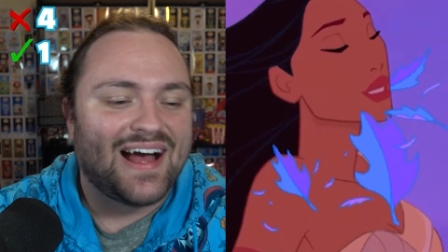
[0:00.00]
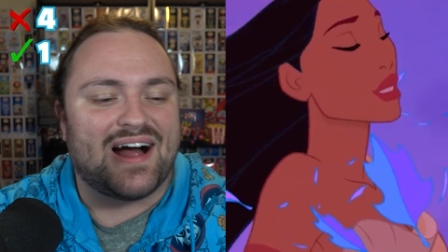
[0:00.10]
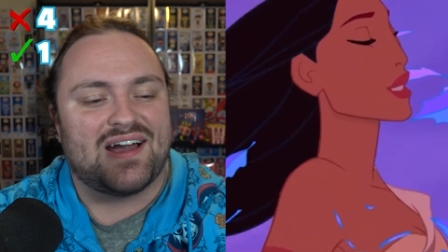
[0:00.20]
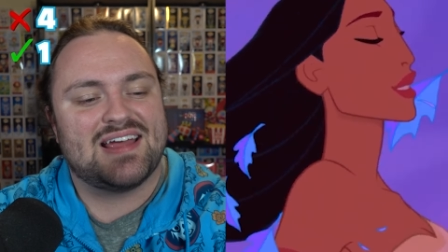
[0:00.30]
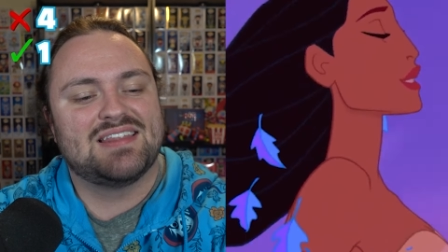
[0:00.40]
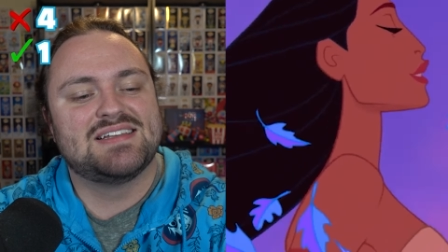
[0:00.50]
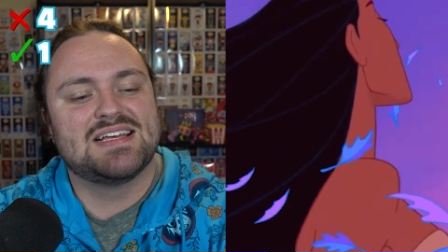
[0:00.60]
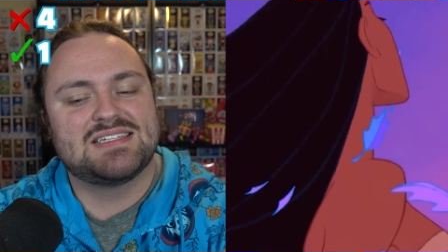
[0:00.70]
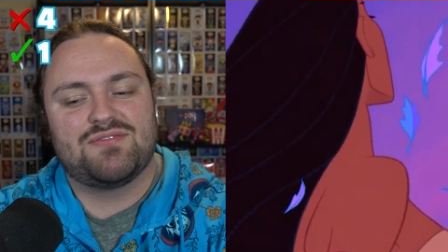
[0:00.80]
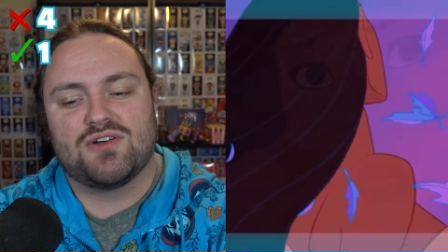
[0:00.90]
all right, in the
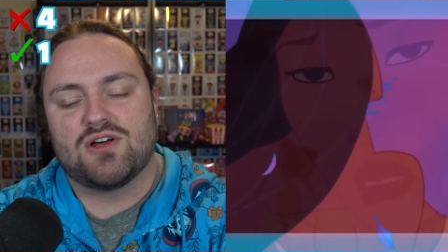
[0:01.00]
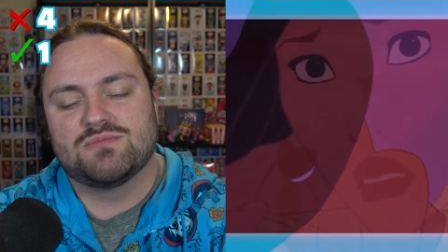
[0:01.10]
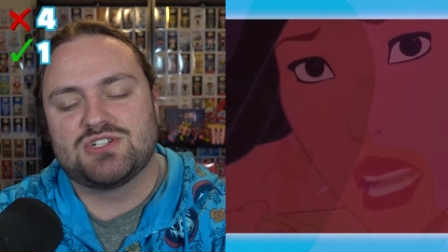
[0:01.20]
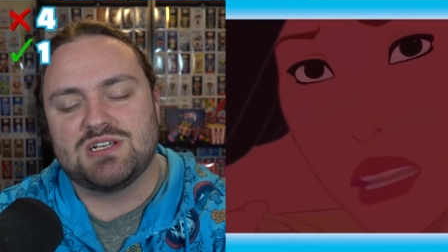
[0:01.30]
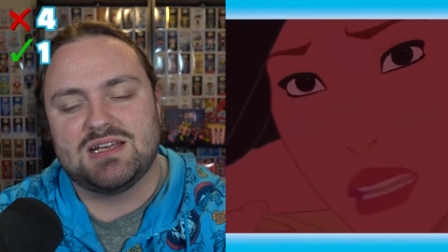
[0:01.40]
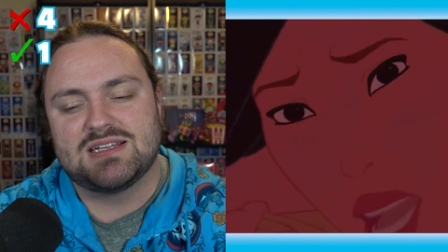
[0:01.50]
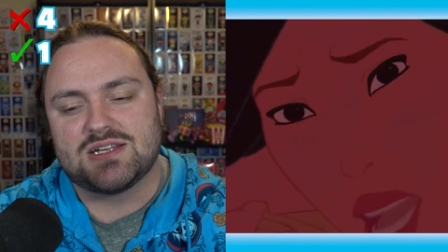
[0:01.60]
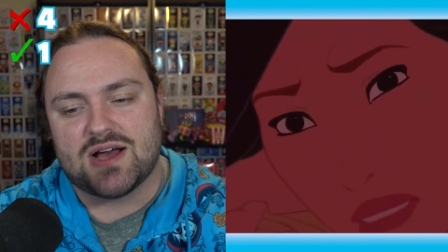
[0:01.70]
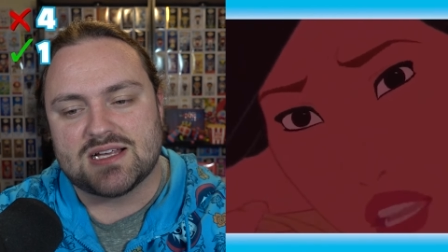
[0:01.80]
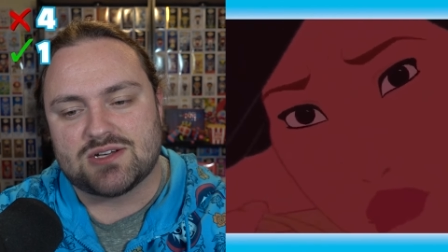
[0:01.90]
Disney film, she
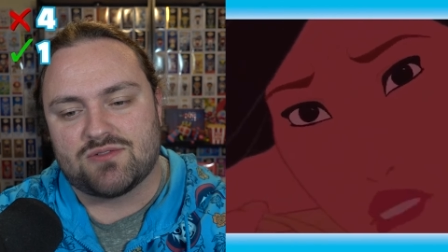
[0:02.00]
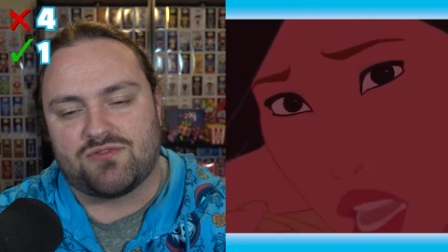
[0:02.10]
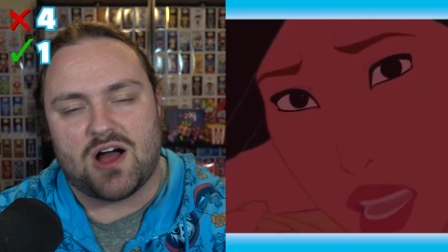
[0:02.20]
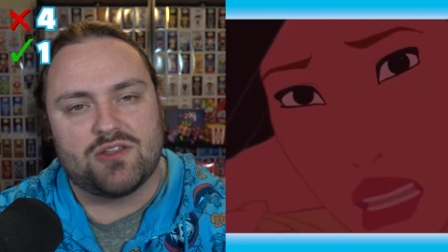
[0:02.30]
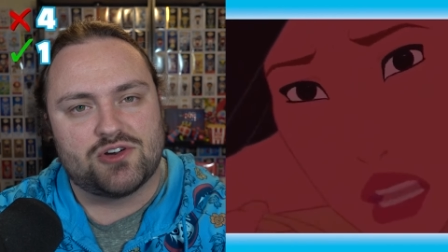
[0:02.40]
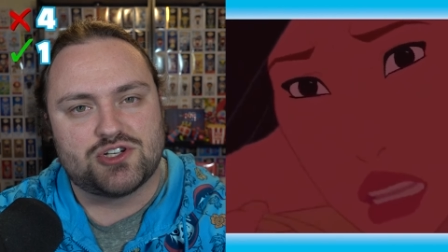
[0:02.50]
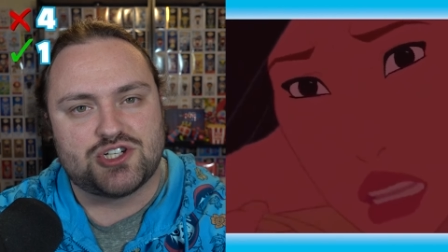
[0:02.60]
still has her father